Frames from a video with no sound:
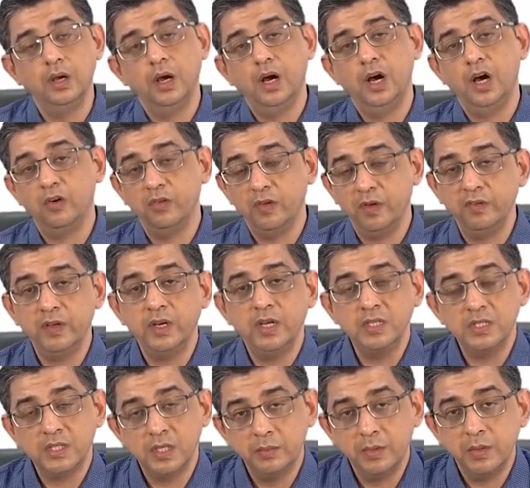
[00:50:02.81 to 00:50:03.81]
However,
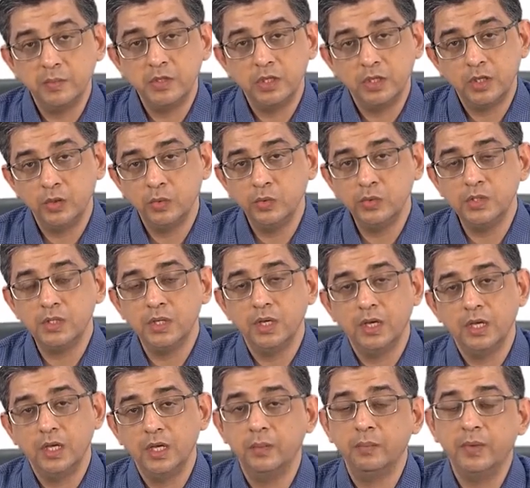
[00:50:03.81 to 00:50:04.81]
in some MCQs,
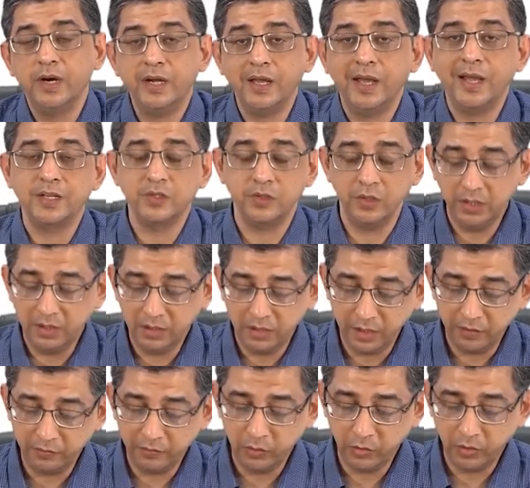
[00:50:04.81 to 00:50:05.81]
he might actually
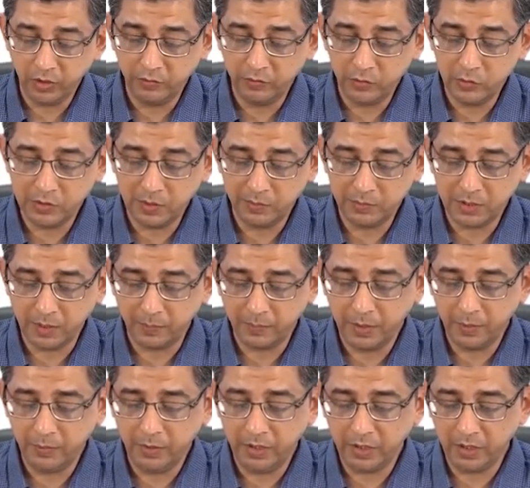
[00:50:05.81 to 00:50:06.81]
love to give you some
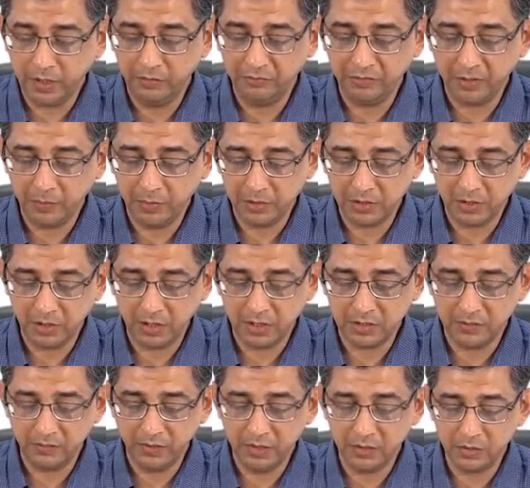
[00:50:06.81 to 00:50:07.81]
supplementary information
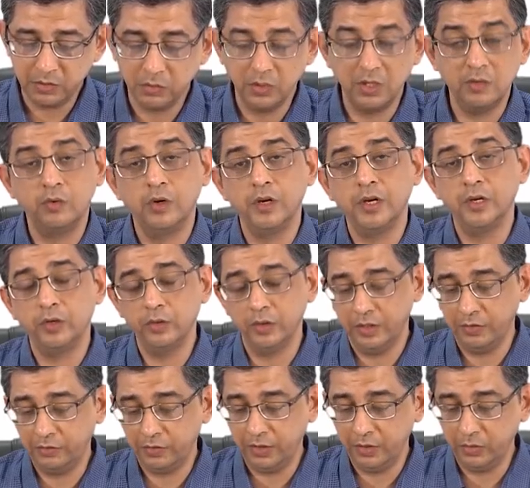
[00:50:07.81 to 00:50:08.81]
as well. So I want you to
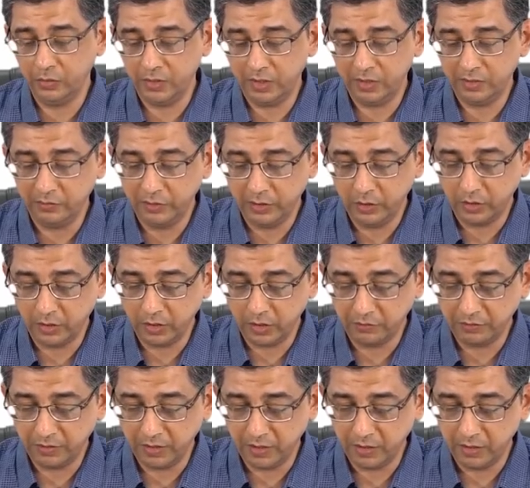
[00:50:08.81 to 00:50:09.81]
listen to that with lot
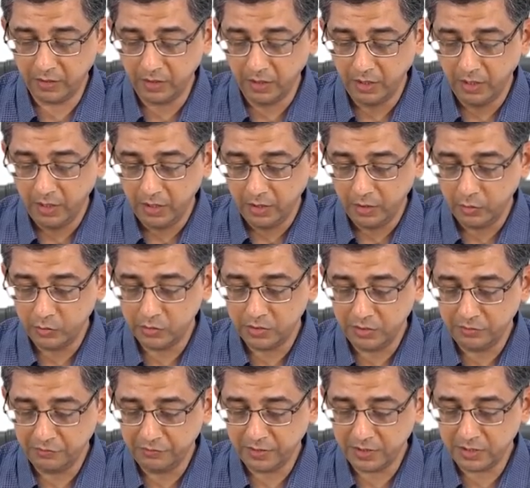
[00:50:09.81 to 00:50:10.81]
of care. You
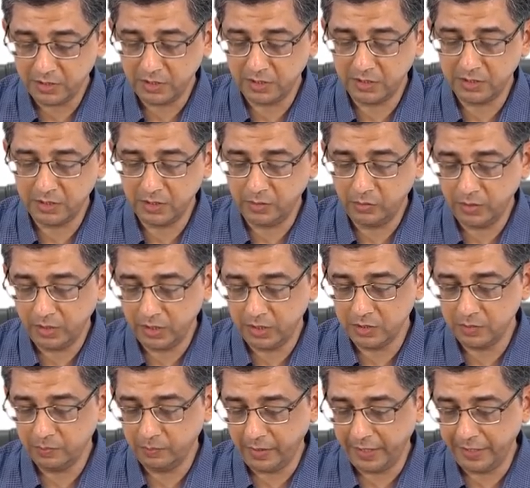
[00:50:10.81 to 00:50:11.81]
see, first heart sound
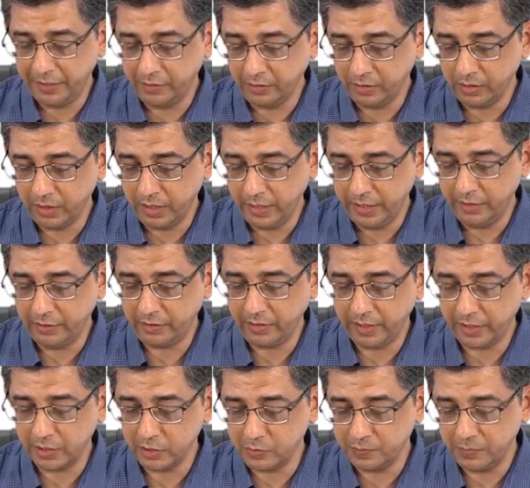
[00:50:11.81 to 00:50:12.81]
is mitral and
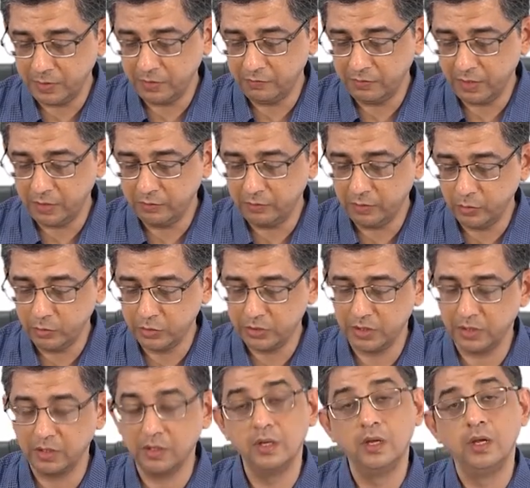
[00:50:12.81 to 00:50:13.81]
tricuspid valve
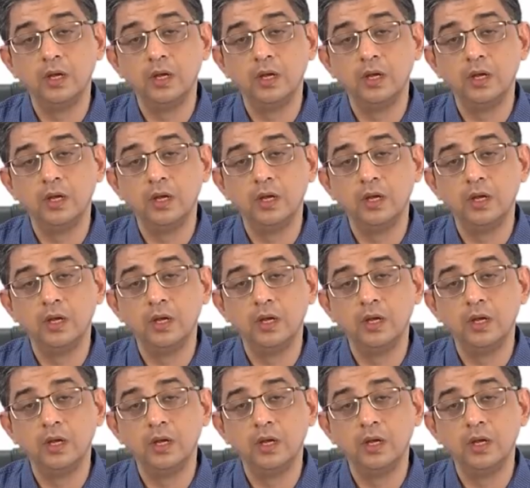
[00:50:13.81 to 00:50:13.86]
closure.